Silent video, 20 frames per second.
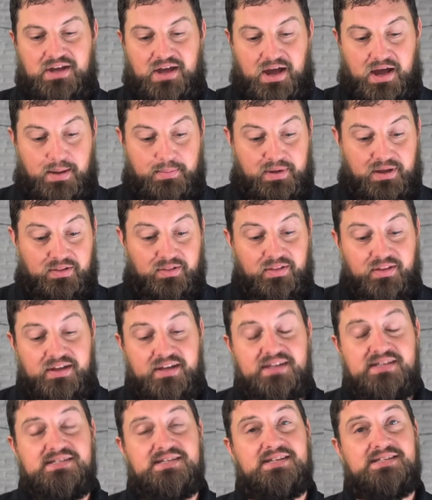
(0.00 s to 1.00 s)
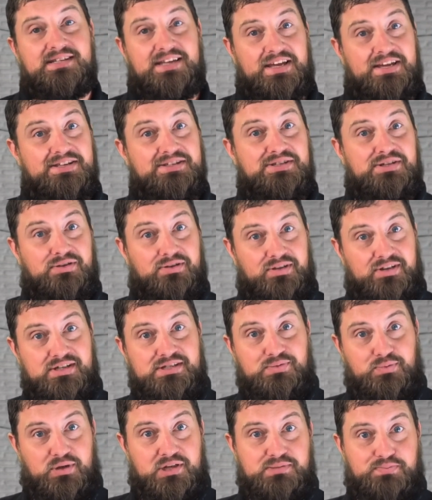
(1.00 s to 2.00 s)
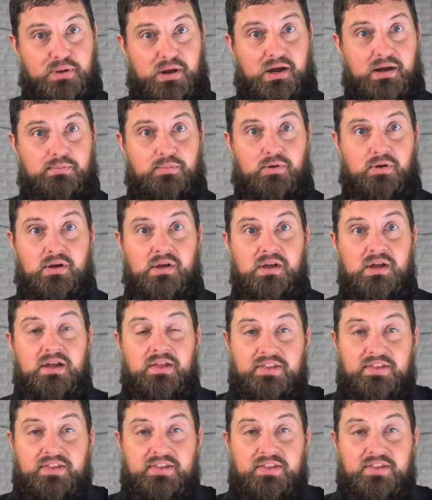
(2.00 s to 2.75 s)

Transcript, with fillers: Um, it leads us into this week's parable.